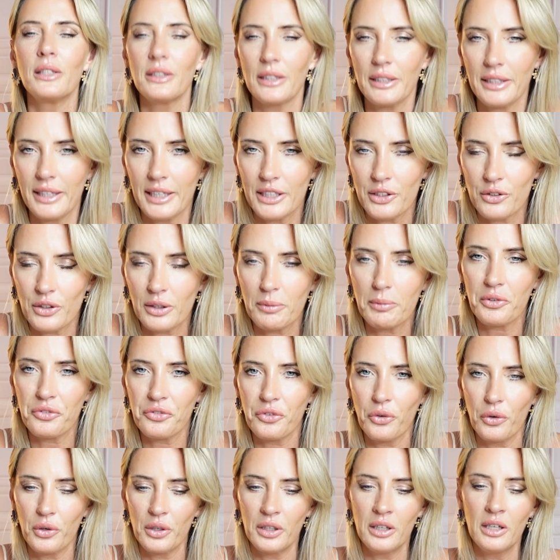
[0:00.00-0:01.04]
the catering
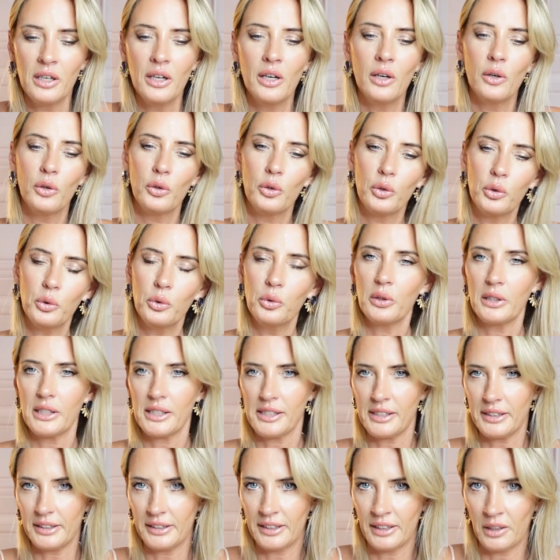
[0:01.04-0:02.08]
before who
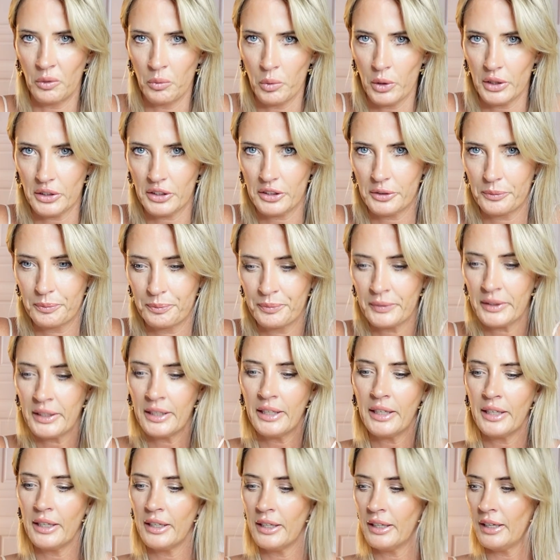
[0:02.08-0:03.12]
is eating what.
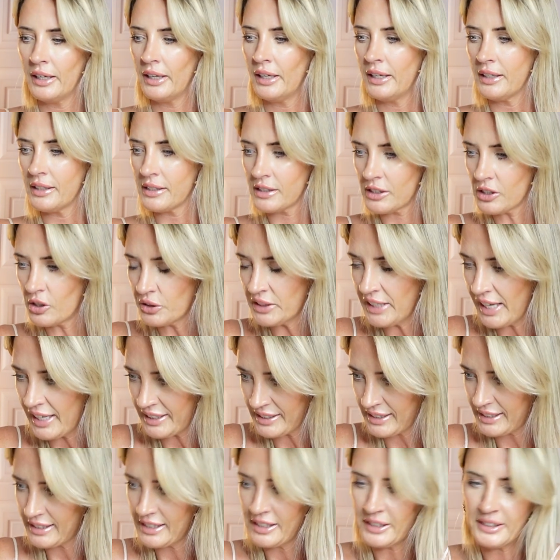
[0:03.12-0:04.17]
So
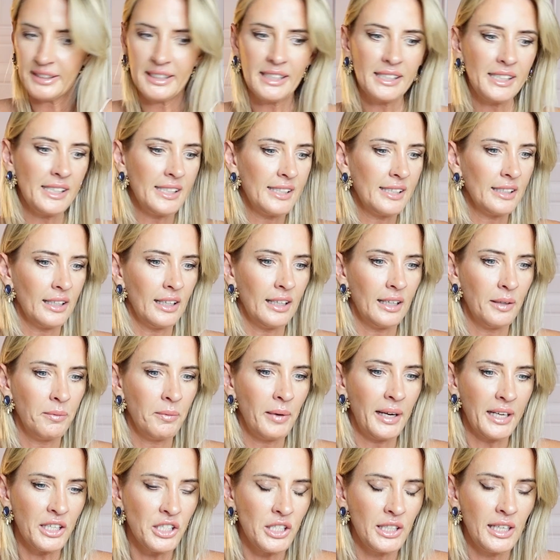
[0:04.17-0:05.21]
yes, this is
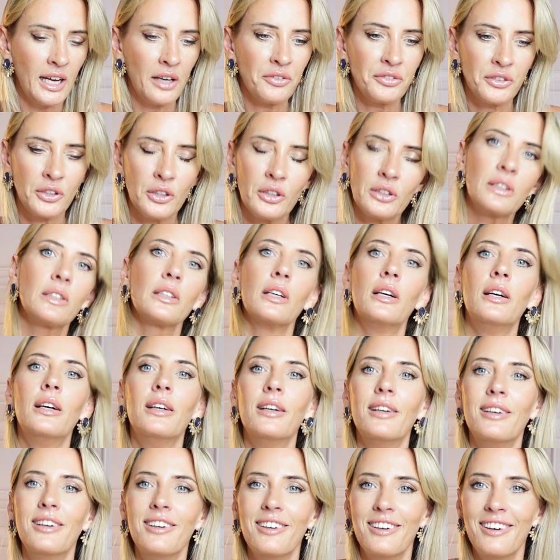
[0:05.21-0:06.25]
actually I've talked
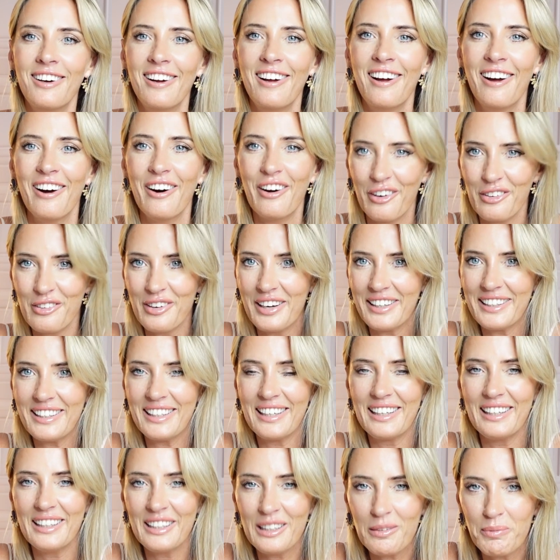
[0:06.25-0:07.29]
already a
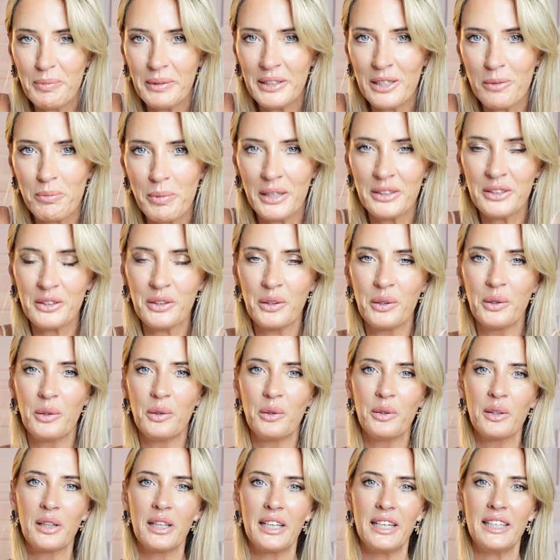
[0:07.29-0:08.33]
little bit about the
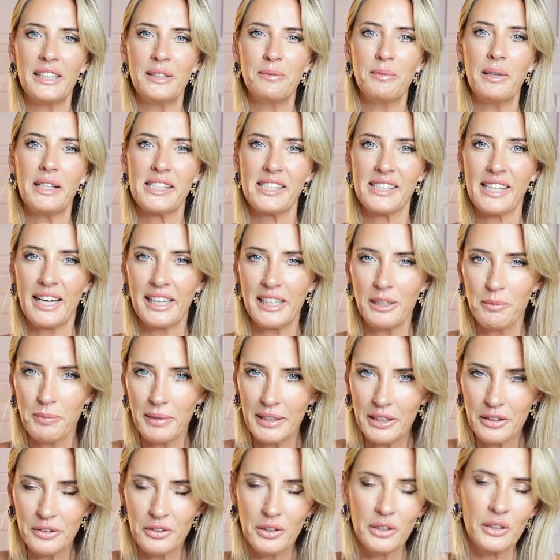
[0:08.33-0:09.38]
whole
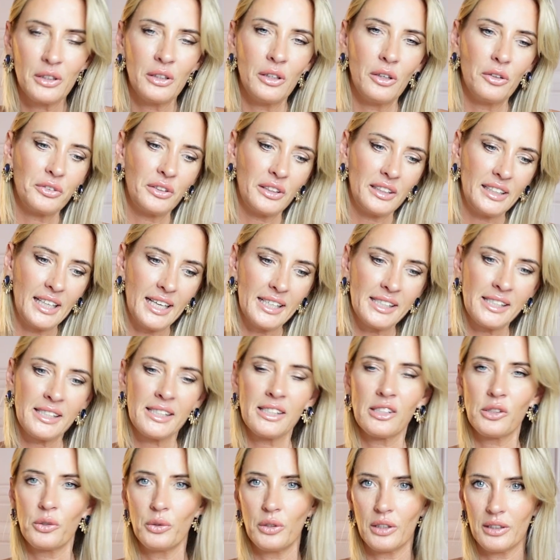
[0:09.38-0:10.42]
assignment of the guests
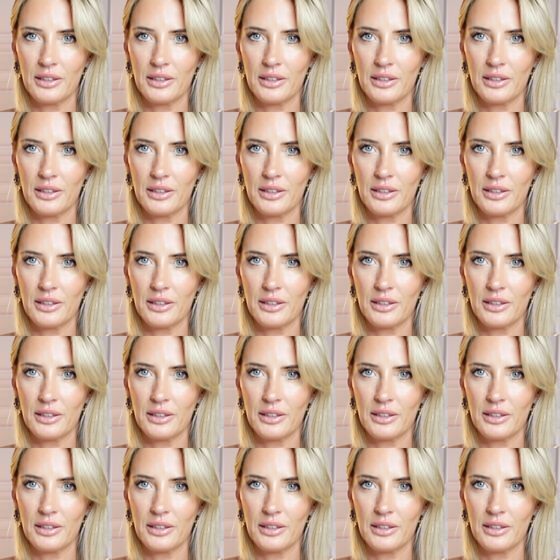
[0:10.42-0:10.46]
to the